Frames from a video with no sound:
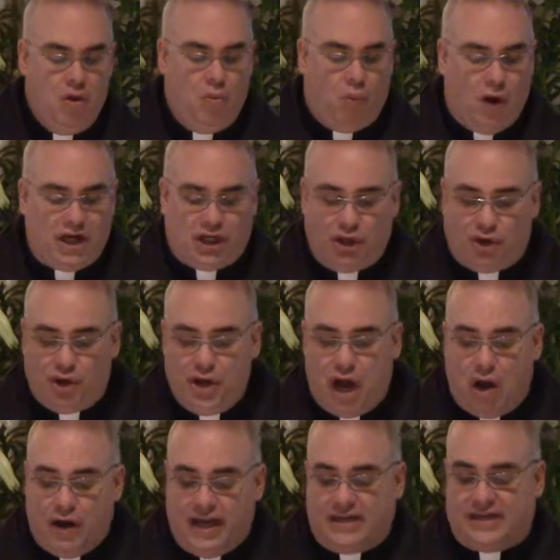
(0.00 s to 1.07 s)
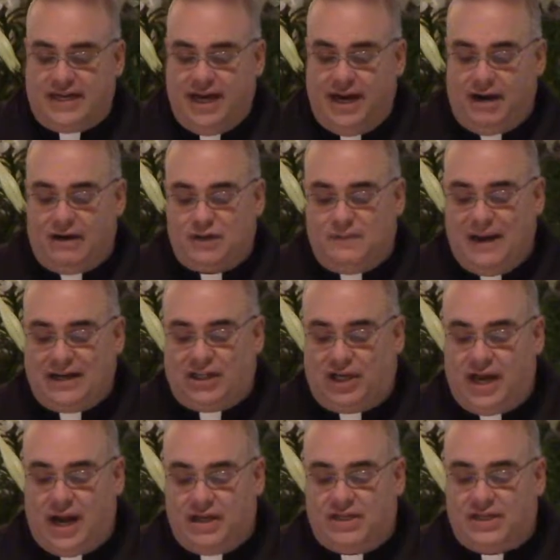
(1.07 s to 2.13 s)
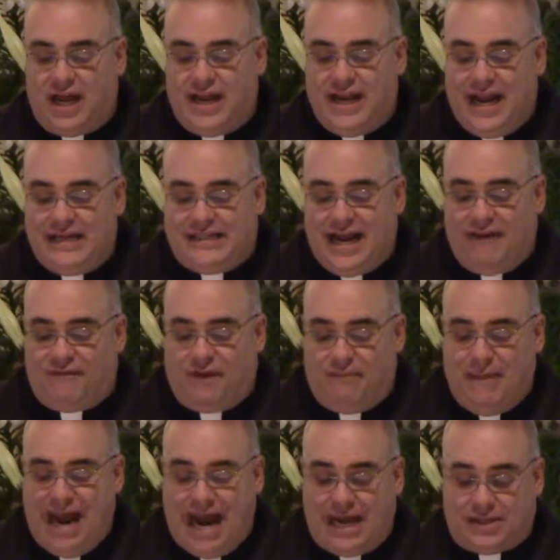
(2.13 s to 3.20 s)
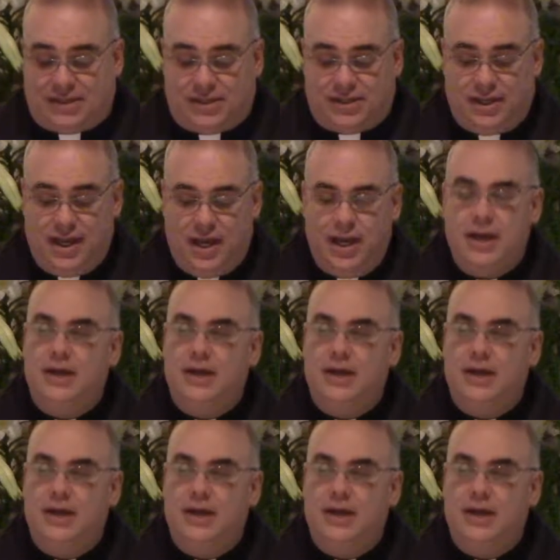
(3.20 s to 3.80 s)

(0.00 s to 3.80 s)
What you'll notice here, especially on Sundays after Mass,